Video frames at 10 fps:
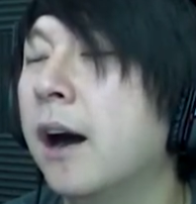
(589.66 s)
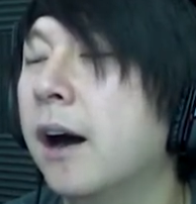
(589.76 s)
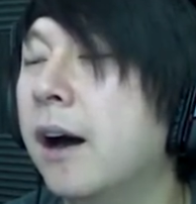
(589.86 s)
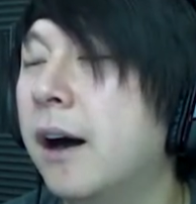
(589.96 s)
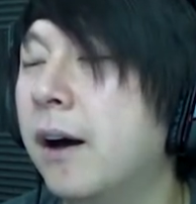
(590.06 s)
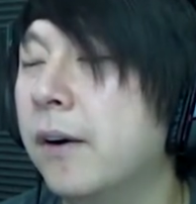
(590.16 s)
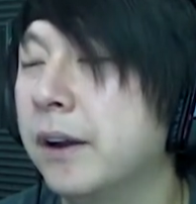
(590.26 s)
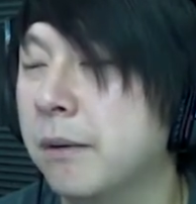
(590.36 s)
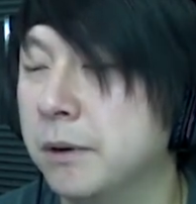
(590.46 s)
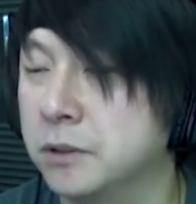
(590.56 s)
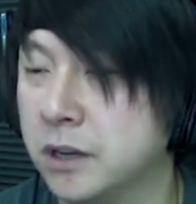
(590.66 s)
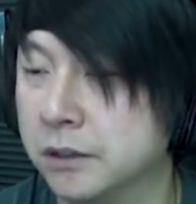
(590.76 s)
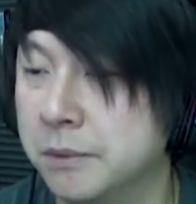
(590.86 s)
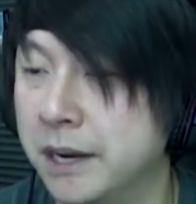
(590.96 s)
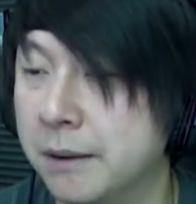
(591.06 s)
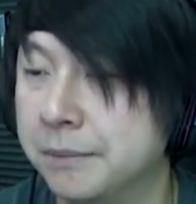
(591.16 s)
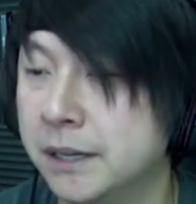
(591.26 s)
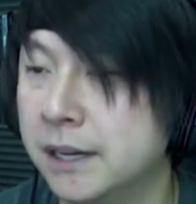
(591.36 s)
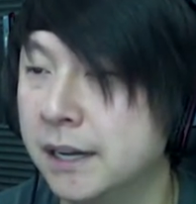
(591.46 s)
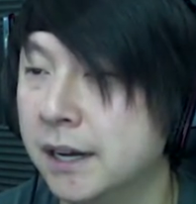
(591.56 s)
oh, it almost sucked me up.
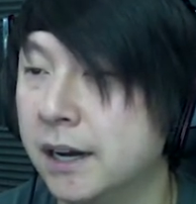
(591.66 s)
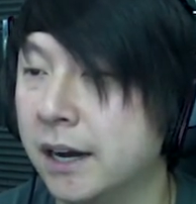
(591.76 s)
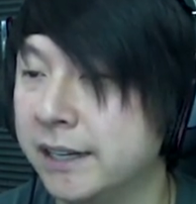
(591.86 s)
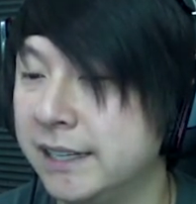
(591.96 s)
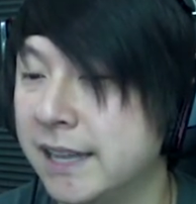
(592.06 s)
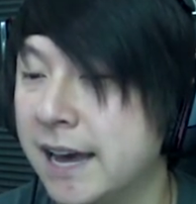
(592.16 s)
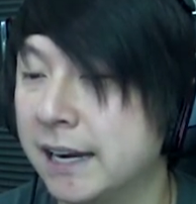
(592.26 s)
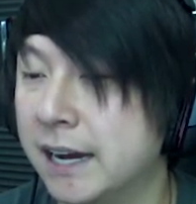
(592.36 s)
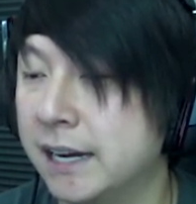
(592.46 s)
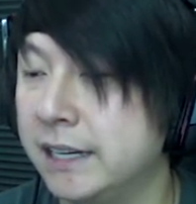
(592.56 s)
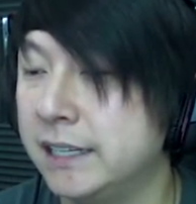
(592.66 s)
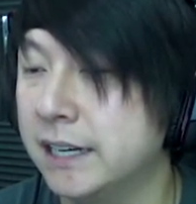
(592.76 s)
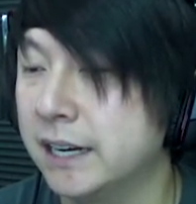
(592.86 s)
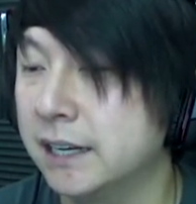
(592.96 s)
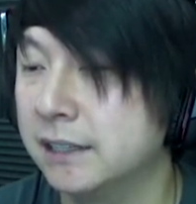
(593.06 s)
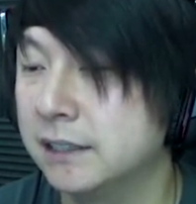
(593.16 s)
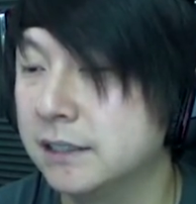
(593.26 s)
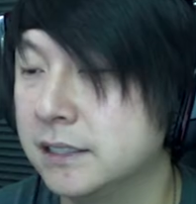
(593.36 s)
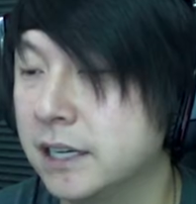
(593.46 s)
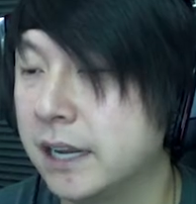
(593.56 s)
I need that. I need you to,
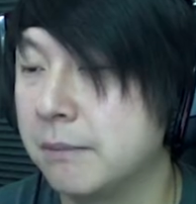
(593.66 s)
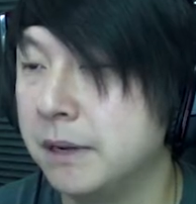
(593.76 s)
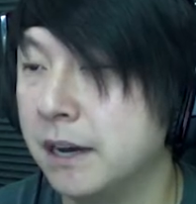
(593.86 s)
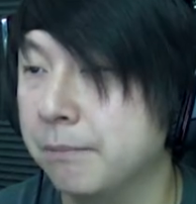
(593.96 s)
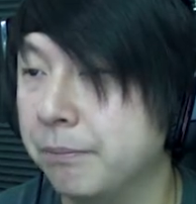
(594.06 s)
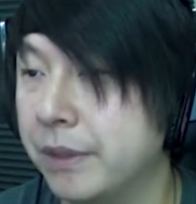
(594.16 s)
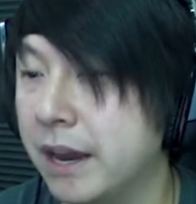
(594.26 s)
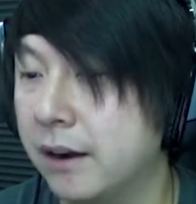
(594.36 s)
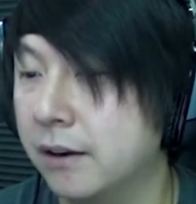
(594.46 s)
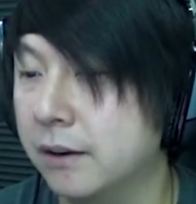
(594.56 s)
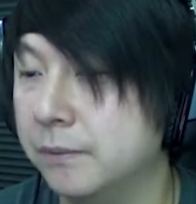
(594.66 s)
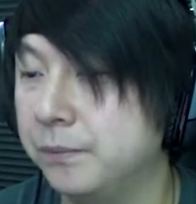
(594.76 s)
to get me up there.